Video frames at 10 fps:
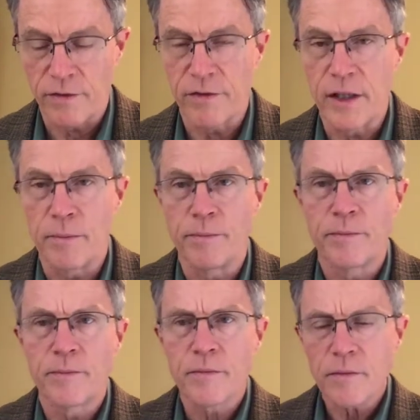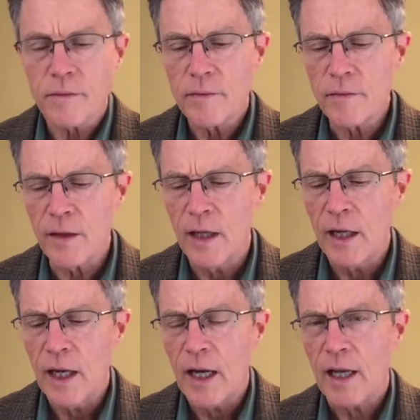fib.
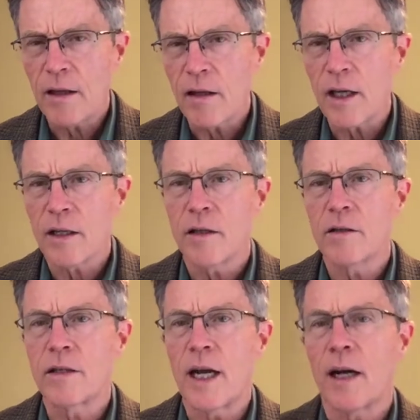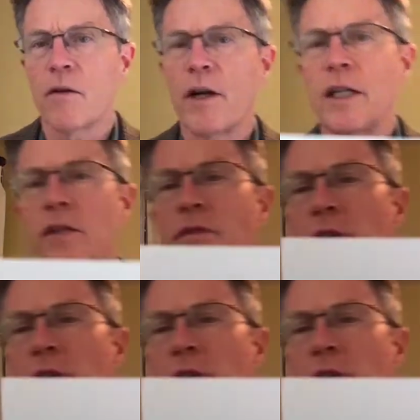I thought I'd digress for